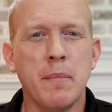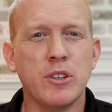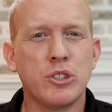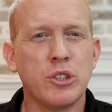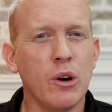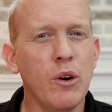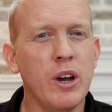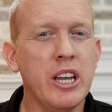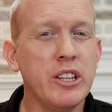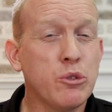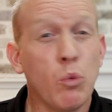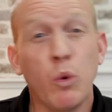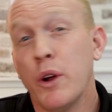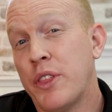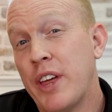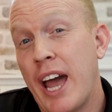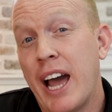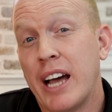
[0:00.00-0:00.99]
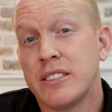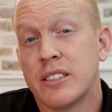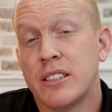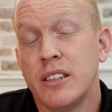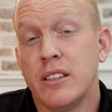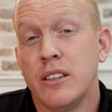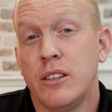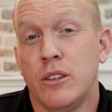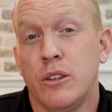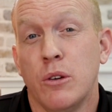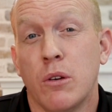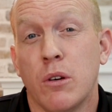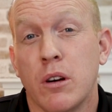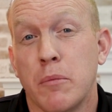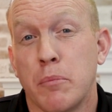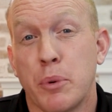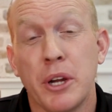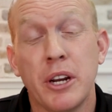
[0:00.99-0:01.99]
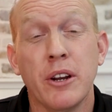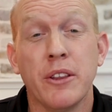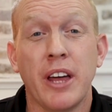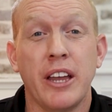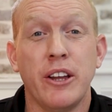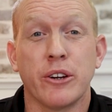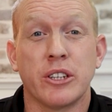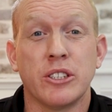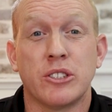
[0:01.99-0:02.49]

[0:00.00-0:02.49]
So it's worth asking your breeder that you're